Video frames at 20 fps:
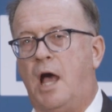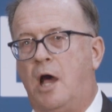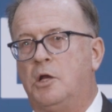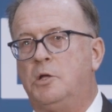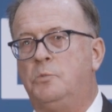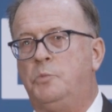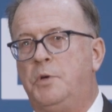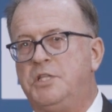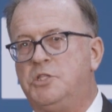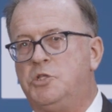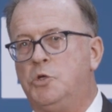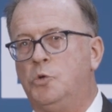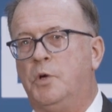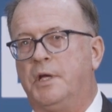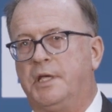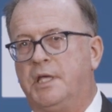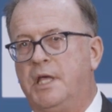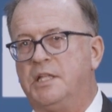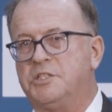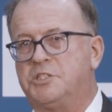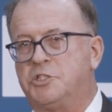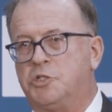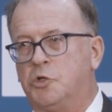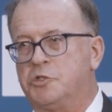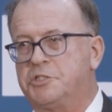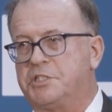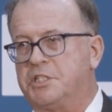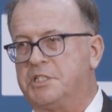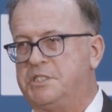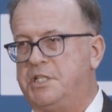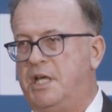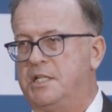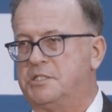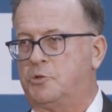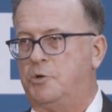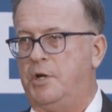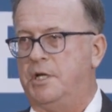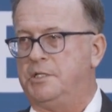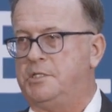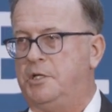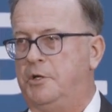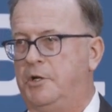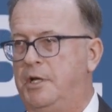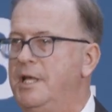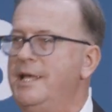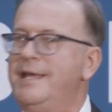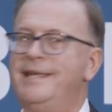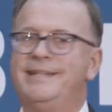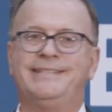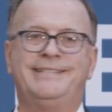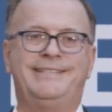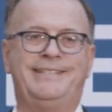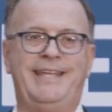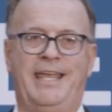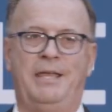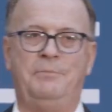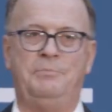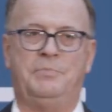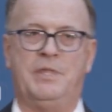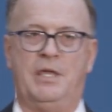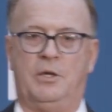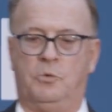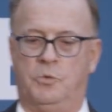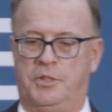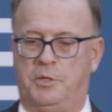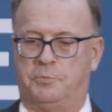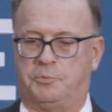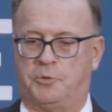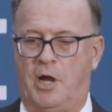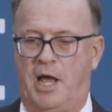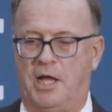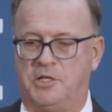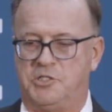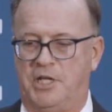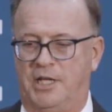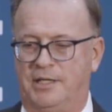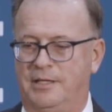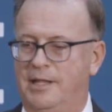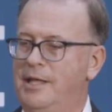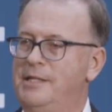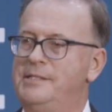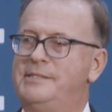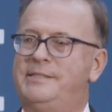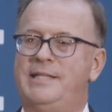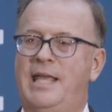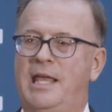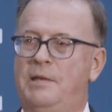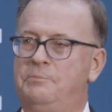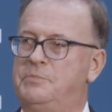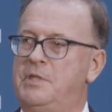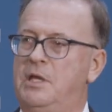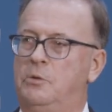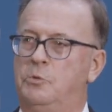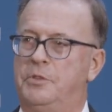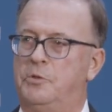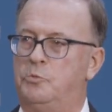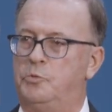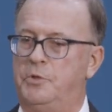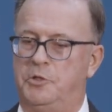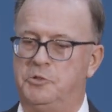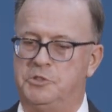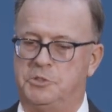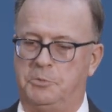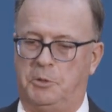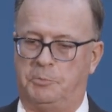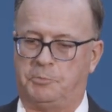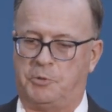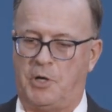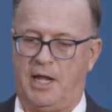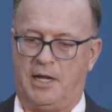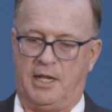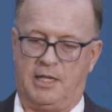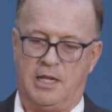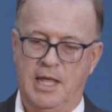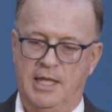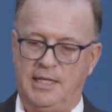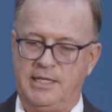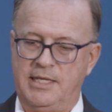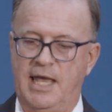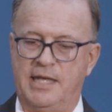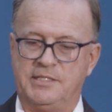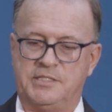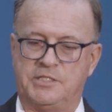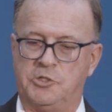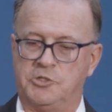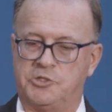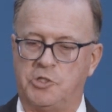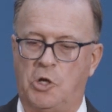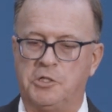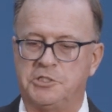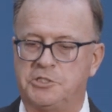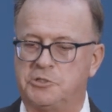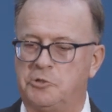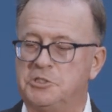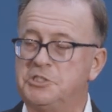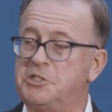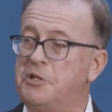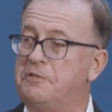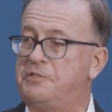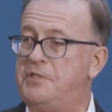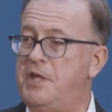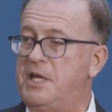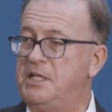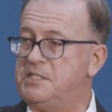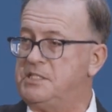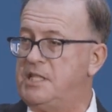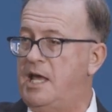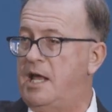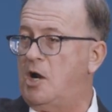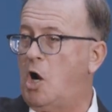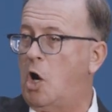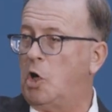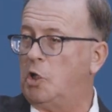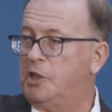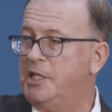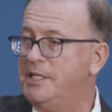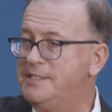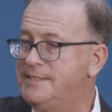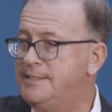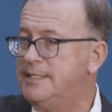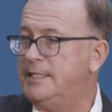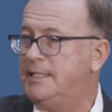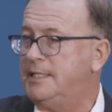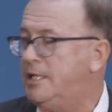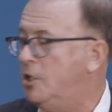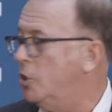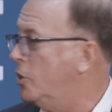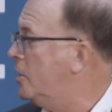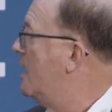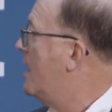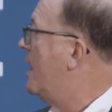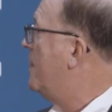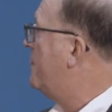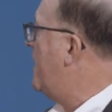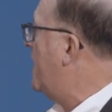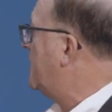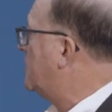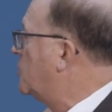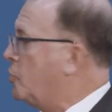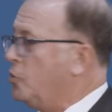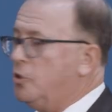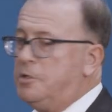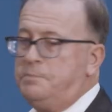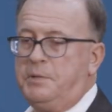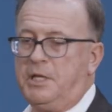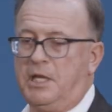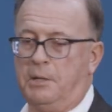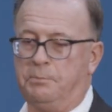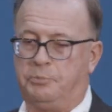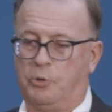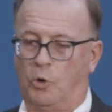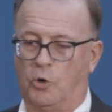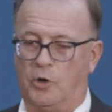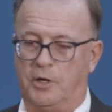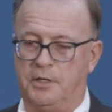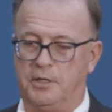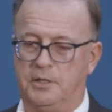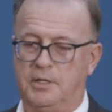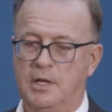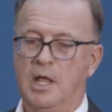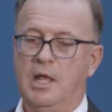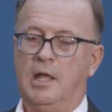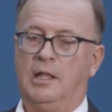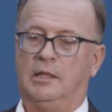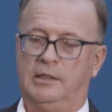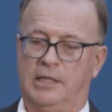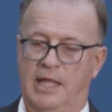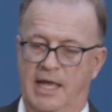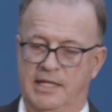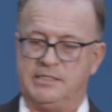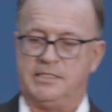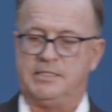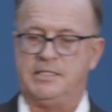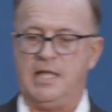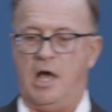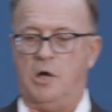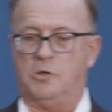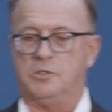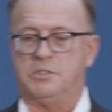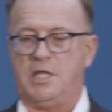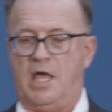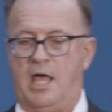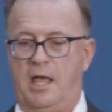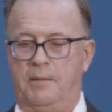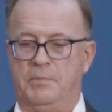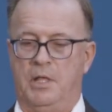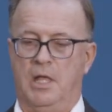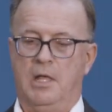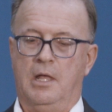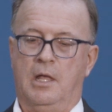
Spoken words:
How did we do against your success criteria? Same thing with the project. Same thing with the reusable product. Yes, there's all sorts of things that are listed here that could be important. Less downtime,